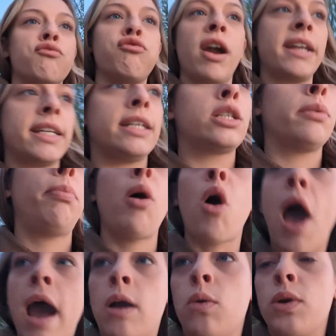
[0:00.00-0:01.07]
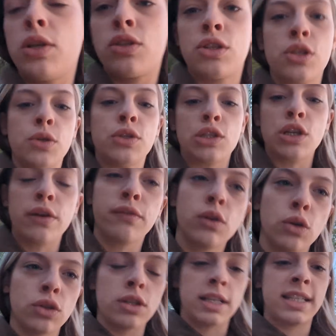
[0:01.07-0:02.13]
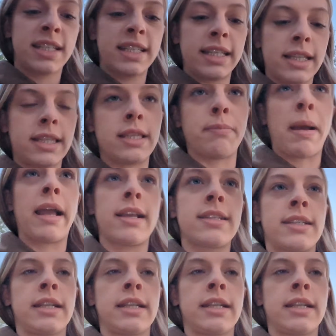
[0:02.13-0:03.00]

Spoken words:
ready to put out as soon as I've got the bank